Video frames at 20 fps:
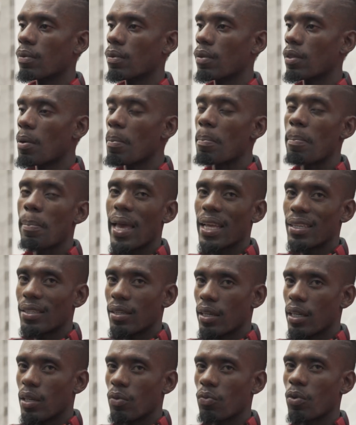the better
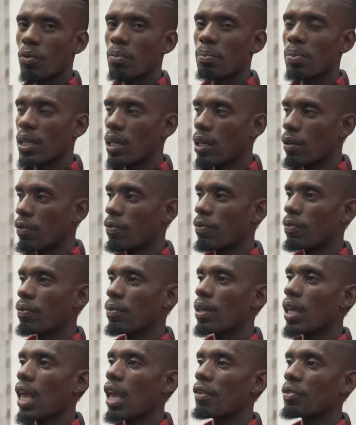it will be if
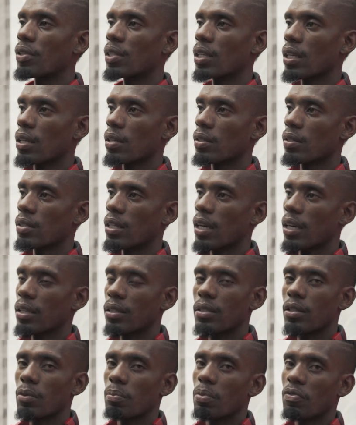everything is
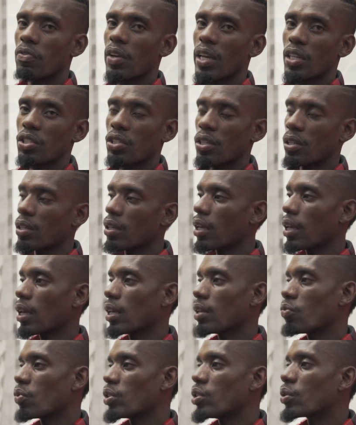done to perfection.
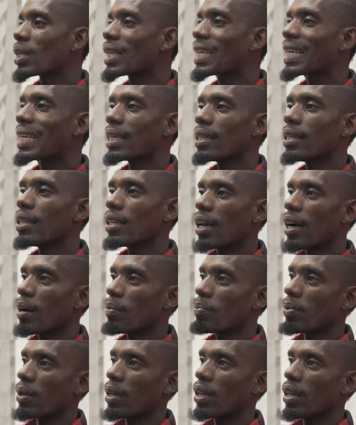And when you clean it
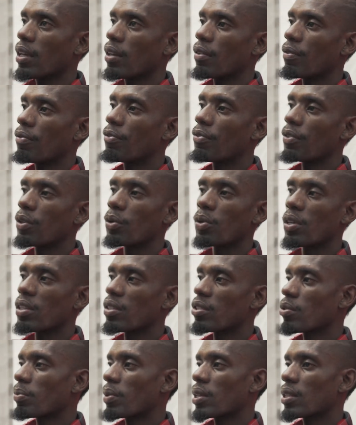up, few
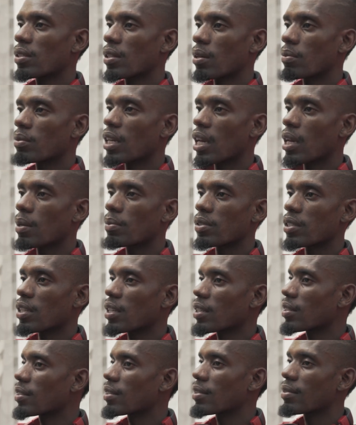instruments sometimes
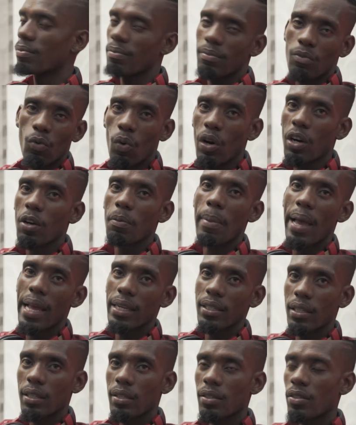just work
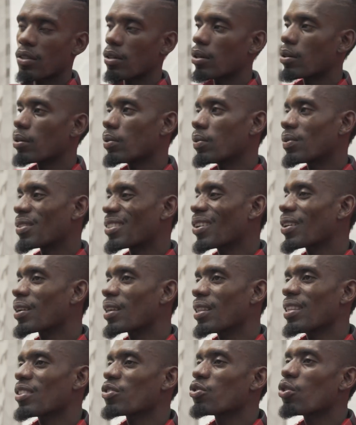magic. So
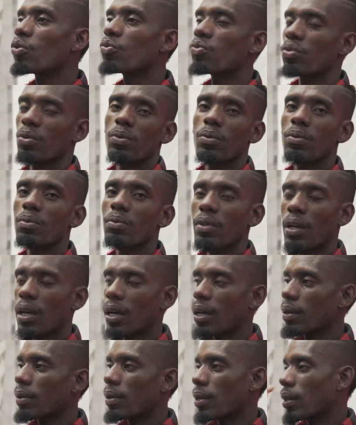there's no rule.
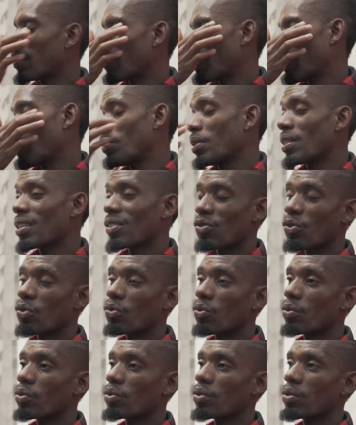For me, there's no
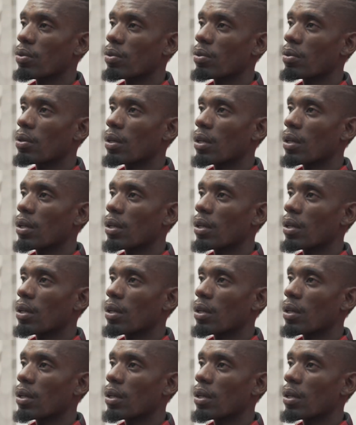rule to